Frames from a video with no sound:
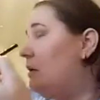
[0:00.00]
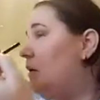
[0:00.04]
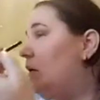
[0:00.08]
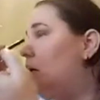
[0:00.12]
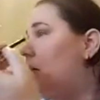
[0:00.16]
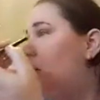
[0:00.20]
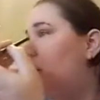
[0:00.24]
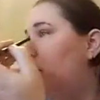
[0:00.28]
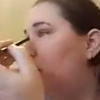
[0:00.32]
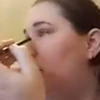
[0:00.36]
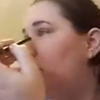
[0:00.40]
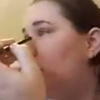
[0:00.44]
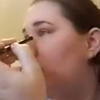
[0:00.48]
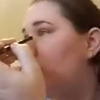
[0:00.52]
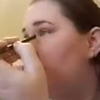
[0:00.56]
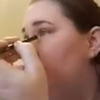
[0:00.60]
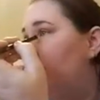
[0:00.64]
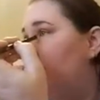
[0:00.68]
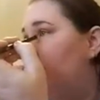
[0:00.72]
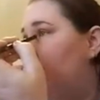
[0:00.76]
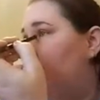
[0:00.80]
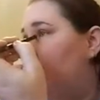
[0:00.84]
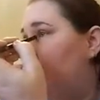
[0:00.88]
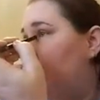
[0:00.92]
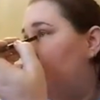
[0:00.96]
and
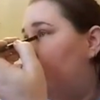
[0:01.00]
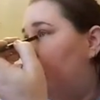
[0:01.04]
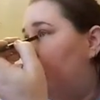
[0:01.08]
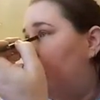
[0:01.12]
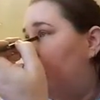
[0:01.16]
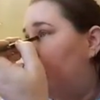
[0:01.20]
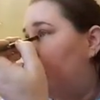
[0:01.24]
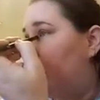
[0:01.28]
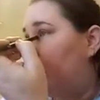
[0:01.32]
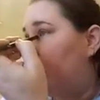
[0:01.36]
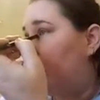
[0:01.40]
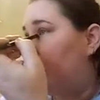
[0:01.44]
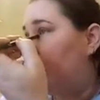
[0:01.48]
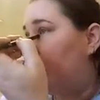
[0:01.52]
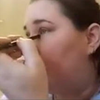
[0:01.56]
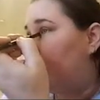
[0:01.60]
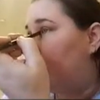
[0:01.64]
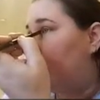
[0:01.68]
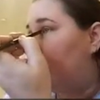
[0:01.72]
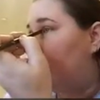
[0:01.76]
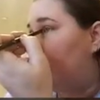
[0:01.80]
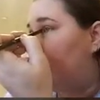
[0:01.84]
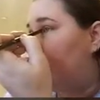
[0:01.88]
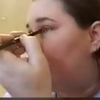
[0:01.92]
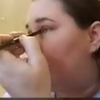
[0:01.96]
take it
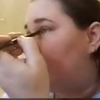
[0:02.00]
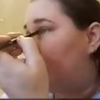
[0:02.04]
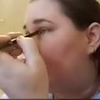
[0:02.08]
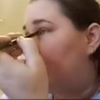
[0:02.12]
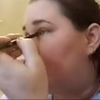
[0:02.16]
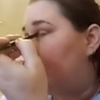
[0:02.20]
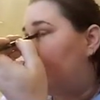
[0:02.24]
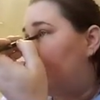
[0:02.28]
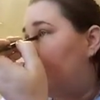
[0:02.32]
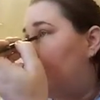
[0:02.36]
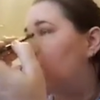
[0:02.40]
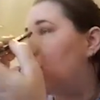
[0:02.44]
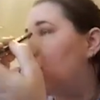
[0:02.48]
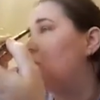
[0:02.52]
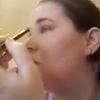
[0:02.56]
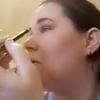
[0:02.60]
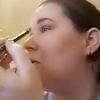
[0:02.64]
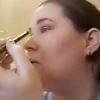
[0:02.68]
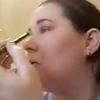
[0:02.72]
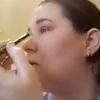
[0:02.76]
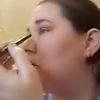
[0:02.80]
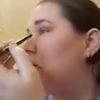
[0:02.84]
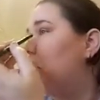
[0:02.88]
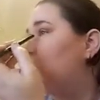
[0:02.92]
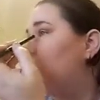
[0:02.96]
on the
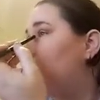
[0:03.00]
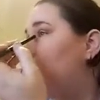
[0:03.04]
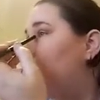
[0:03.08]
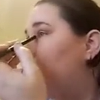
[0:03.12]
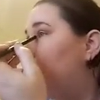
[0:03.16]
inner